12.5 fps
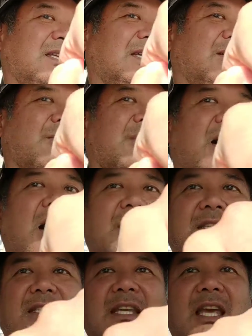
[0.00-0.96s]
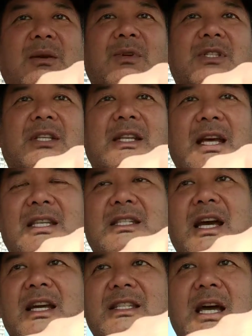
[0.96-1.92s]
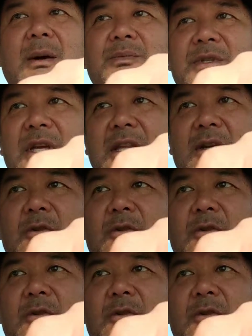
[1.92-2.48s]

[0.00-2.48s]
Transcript: it will cost the same as the next size up, say the